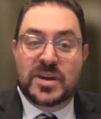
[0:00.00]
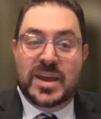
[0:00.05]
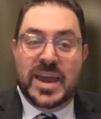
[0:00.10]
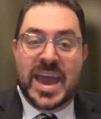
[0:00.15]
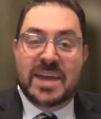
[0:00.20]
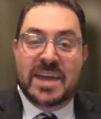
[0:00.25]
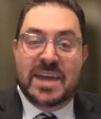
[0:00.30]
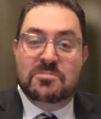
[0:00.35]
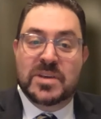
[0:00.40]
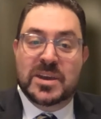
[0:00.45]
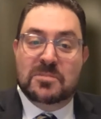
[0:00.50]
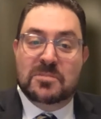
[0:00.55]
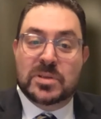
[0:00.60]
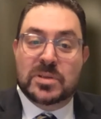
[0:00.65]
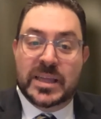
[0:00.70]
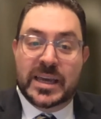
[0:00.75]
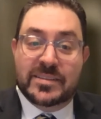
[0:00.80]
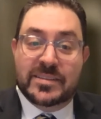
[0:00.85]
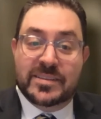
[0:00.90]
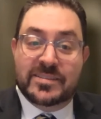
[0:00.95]
had big
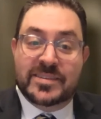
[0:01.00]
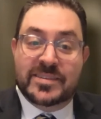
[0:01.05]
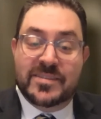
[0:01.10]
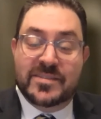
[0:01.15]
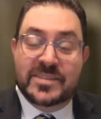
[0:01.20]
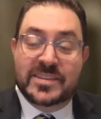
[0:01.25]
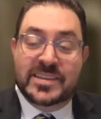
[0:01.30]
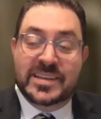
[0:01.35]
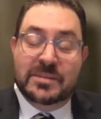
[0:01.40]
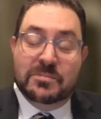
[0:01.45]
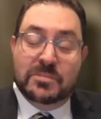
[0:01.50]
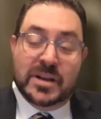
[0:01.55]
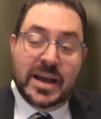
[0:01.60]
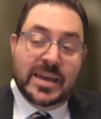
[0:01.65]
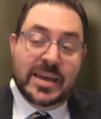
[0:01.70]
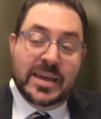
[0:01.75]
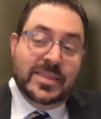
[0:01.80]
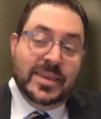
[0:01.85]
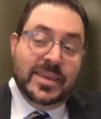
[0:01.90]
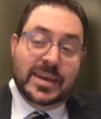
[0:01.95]
plans at 17, but I
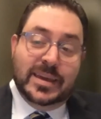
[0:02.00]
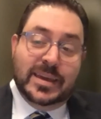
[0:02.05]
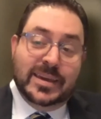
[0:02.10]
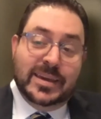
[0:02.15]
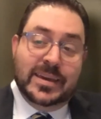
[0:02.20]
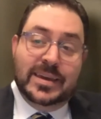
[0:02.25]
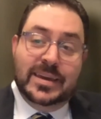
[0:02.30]
think,